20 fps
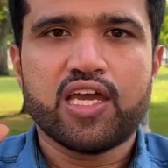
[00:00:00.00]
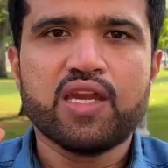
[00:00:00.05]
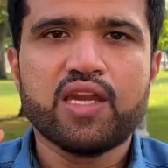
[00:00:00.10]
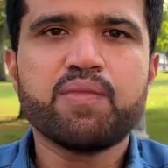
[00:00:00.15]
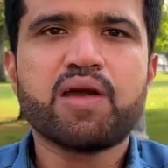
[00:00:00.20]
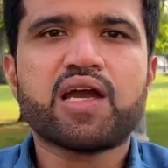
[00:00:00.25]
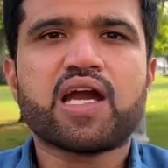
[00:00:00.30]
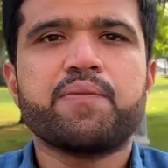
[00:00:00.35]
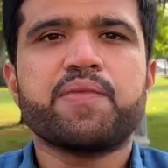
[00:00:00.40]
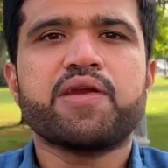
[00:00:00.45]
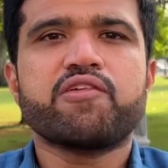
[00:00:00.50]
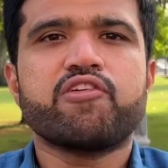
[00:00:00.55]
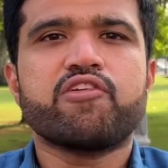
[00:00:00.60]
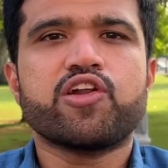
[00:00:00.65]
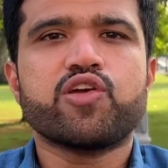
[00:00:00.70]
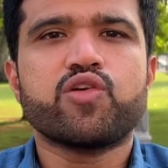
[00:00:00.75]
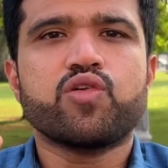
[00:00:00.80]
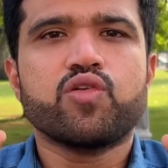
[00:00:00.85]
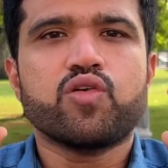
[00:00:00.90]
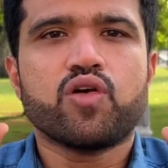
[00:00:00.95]
In my coming
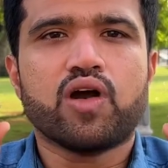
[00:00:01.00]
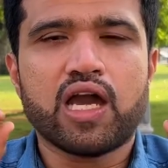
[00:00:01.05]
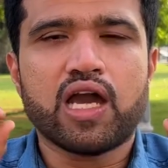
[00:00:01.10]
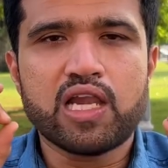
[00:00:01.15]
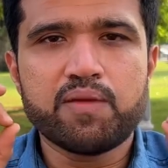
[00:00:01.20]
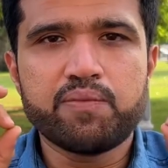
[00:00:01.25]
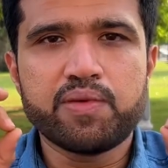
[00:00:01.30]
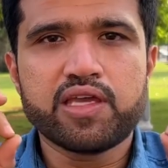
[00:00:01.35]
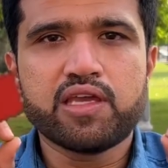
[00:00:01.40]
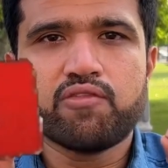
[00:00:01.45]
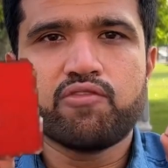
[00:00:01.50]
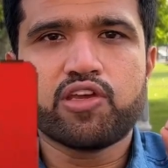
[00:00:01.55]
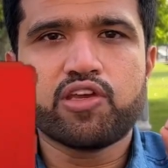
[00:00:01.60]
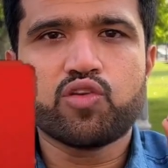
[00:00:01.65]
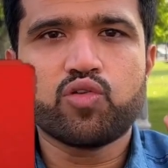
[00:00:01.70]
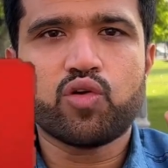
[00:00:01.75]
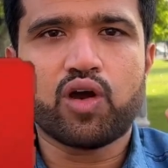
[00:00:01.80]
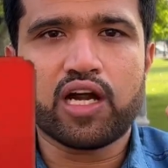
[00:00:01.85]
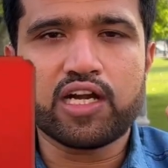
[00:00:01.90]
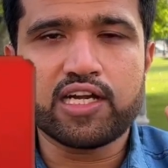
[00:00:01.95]
video, I'll be giving
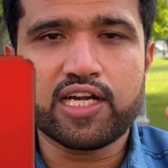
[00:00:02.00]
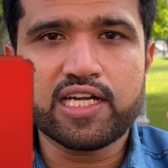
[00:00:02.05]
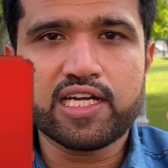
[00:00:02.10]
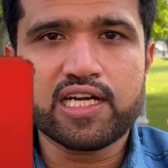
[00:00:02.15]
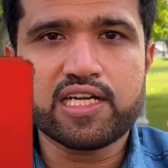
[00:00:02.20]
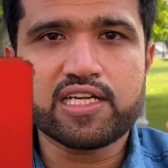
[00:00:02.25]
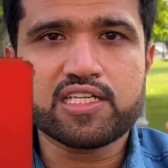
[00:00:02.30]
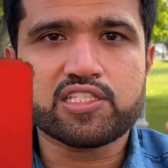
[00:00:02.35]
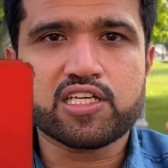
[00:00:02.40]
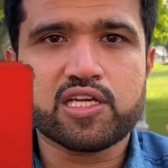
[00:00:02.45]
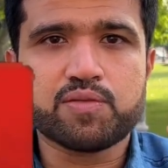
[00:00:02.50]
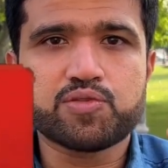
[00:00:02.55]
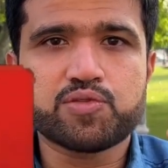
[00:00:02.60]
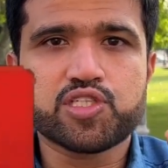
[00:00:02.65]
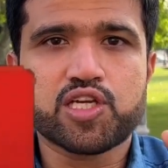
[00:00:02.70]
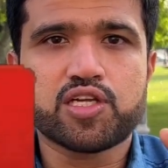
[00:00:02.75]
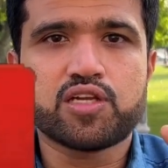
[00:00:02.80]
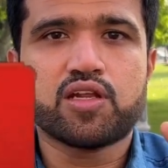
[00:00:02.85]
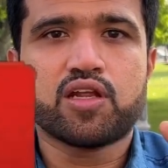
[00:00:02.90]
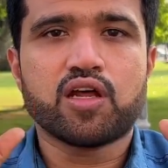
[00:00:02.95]
you a detailed
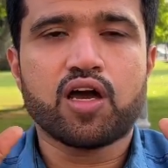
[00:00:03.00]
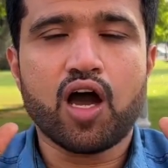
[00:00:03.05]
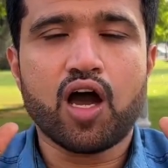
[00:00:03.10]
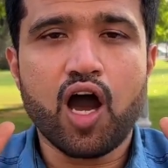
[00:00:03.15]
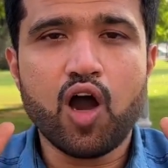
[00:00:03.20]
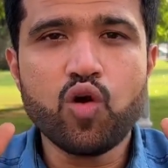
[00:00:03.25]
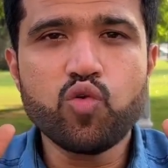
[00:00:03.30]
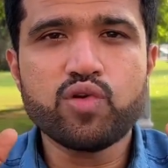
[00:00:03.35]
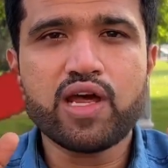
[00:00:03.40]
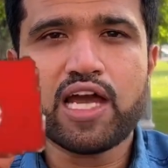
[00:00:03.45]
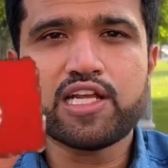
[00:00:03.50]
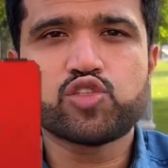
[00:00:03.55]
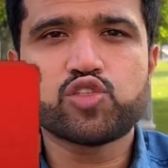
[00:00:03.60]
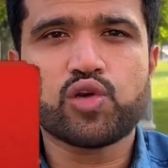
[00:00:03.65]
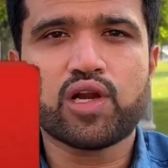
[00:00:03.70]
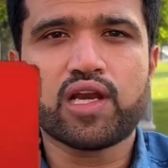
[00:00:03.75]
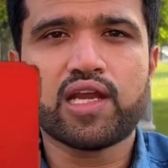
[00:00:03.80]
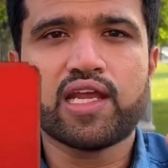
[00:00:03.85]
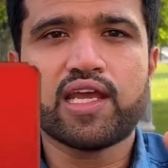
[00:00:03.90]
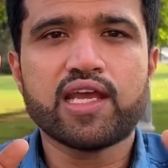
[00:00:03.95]
description how
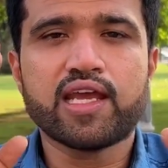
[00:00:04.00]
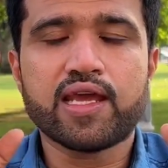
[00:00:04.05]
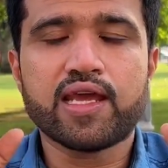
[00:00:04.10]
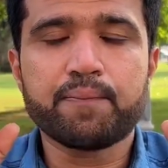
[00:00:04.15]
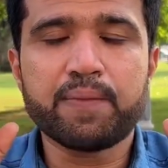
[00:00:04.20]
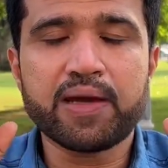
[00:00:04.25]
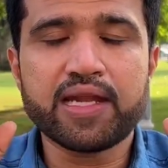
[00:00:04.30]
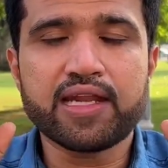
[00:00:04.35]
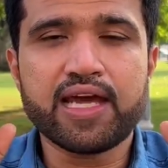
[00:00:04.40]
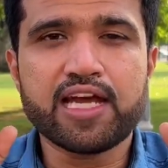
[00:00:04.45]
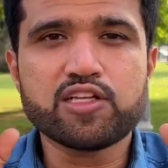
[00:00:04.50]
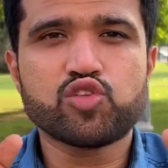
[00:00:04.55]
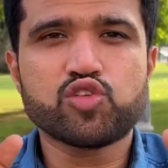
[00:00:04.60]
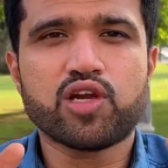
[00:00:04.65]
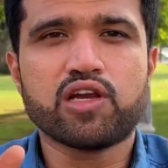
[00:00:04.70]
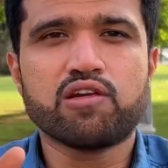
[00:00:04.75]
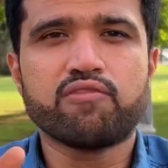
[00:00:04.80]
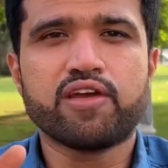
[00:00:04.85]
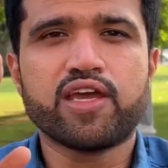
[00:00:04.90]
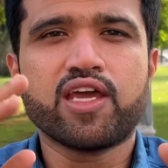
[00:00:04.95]
naturally by
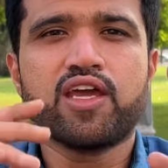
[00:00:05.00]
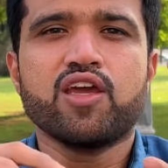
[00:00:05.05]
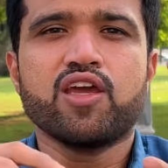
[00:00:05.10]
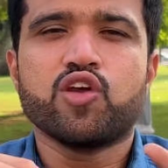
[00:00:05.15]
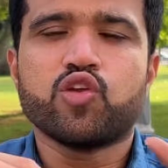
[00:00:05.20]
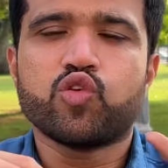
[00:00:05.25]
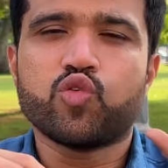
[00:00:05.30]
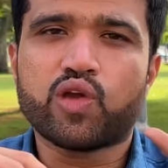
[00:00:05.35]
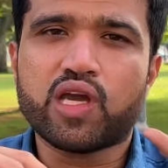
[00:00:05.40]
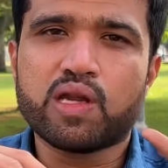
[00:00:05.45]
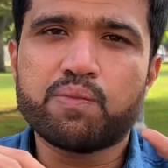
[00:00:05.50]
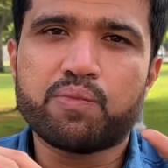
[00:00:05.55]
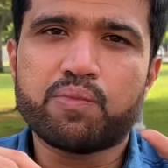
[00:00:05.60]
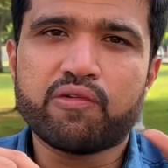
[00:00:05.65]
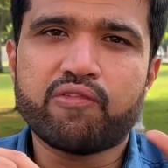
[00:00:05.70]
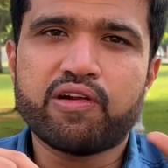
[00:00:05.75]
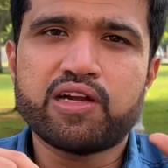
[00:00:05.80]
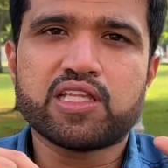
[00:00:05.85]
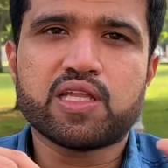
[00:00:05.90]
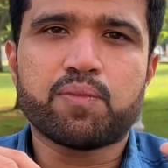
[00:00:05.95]
natural way you can
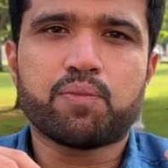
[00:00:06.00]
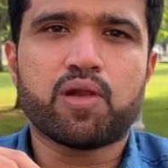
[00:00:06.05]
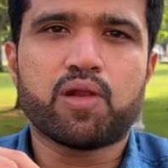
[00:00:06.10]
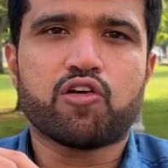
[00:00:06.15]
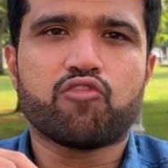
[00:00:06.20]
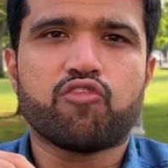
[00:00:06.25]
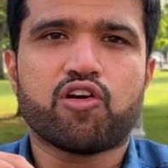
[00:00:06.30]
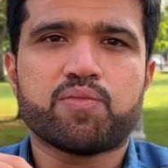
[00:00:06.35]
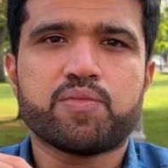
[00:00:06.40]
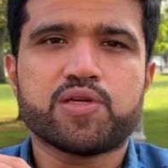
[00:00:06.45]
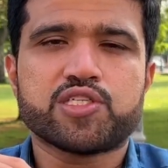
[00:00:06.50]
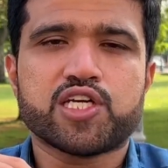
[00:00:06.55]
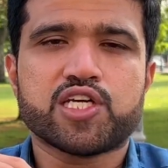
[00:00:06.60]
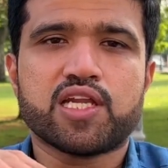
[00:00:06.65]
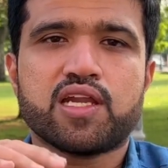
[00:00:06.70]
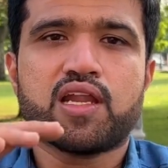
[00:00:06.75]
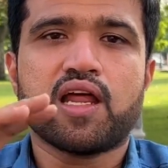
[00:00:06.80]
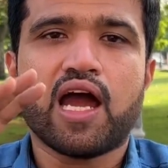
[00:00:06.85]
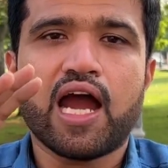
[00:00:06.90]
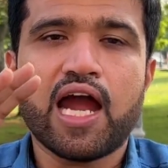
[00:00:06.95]
prevent the plaque
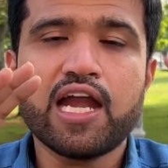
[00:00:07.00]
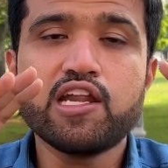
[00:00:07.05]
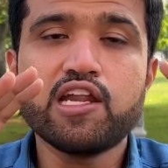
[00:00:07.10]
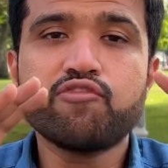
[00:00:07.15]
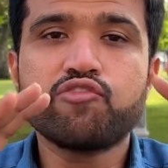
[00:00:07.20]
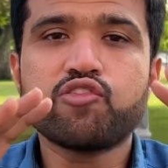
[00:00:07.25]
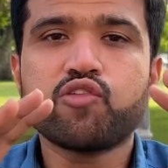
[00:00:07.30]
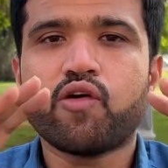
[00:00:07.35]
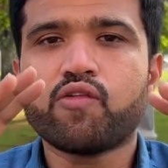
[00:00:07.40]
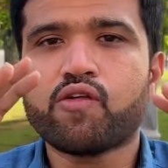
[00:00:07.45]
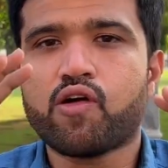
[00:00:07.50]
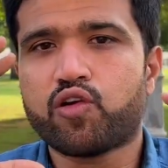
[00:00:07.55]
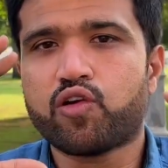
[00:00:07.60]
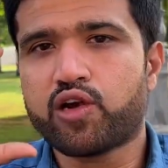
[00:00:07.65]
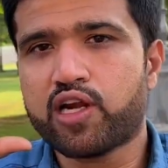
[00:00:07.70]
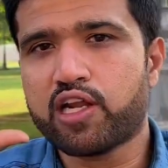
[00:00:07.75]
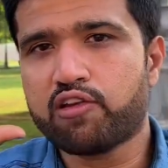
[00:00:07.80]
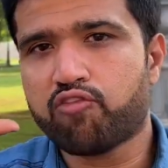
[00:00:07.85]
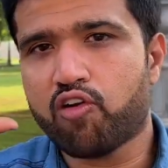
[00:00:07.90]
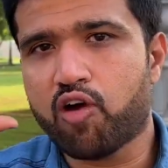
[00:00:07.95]
formation and if you have
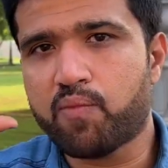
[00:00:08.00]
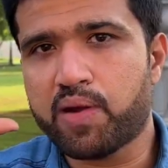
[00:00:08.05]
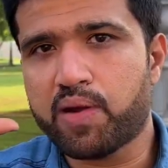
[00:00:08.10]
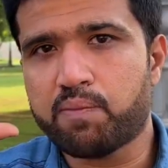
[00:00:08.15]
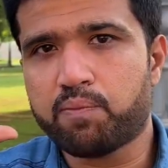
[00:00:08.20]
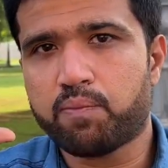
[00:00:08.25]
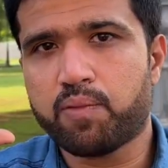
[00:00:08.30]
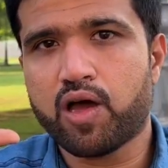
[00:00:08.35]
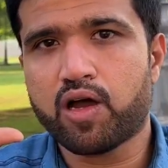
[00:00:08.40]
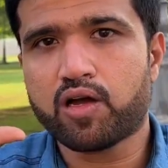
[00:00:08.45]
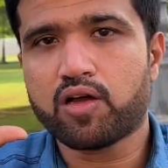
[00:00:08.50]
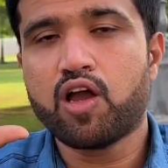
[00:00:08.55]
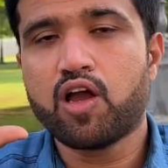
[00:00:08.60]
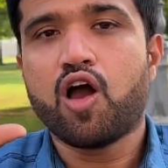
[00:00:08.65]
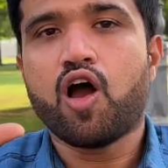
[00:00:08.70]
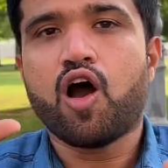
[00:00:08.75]
already formed an plaque,